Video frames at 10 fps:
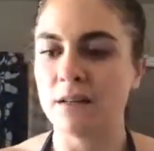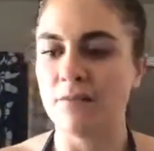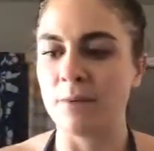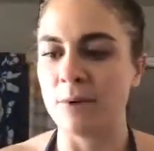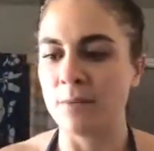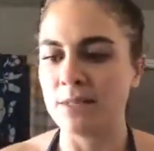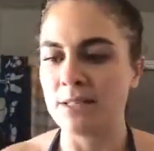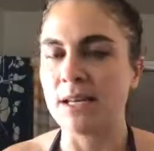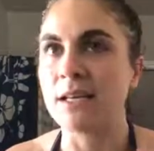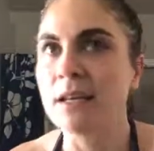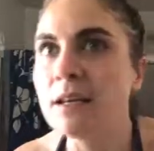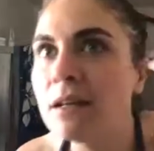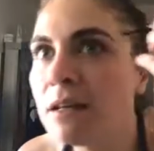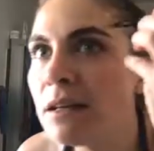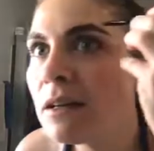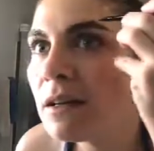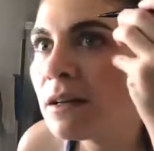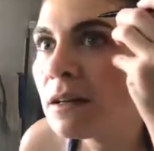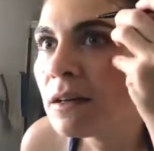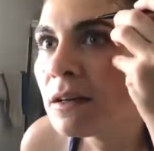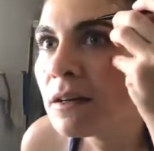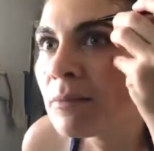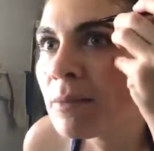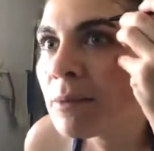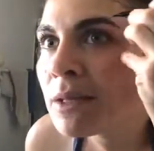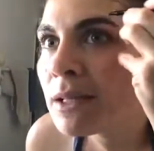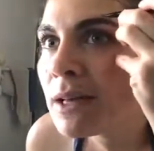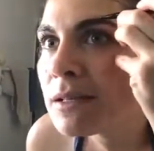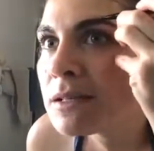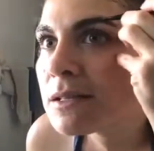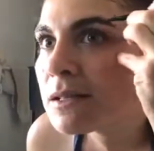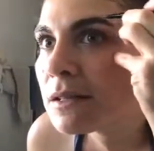if I'm not mistaken. Maybe less.